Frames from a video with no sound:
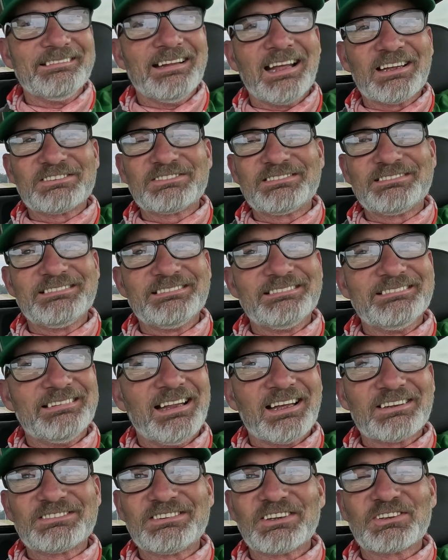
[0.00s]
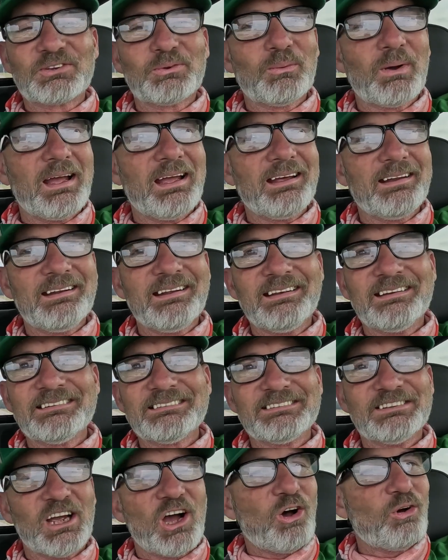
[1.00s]
that's that's just the way it
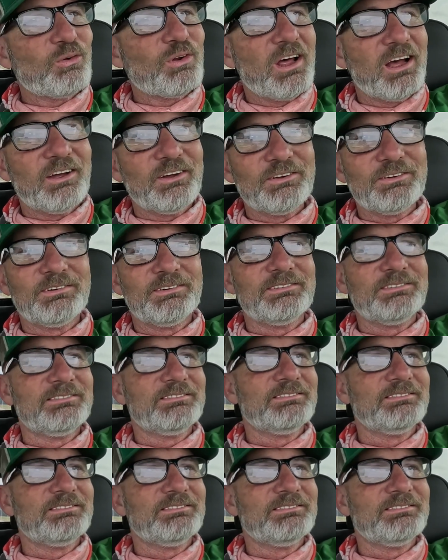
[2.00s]
is. Y'all know.